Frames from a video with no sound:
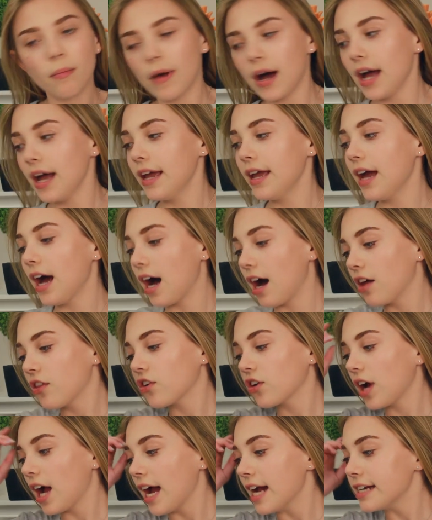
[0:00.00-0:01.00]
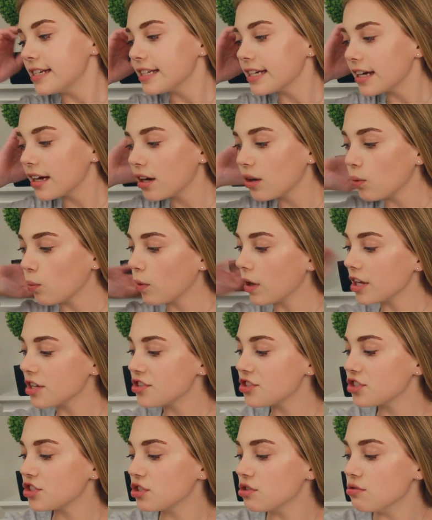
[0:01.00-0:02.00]
my other idea
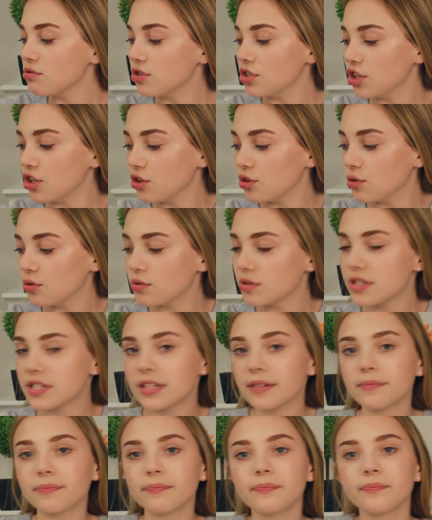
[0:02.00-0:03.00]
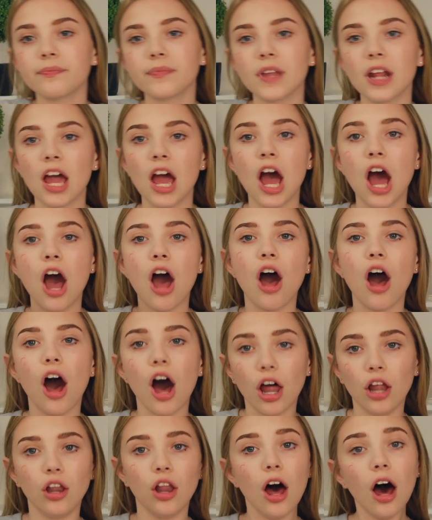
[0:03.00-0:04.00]
was to use
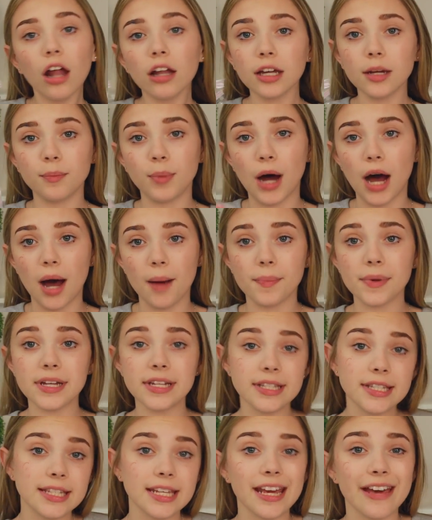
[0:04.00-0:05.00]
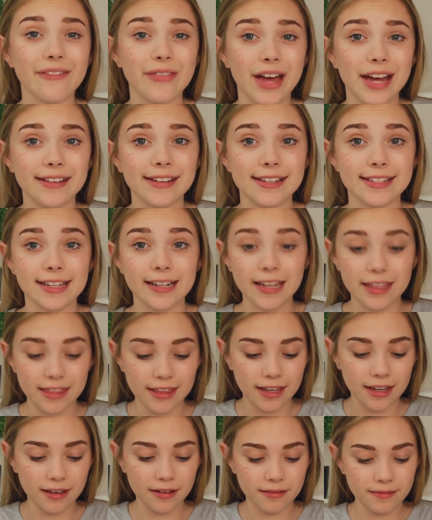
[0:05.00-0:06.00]
a lollipop and see if that does
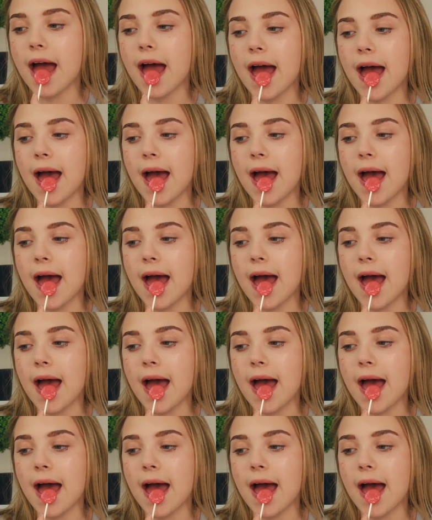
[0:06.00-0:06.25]
anything.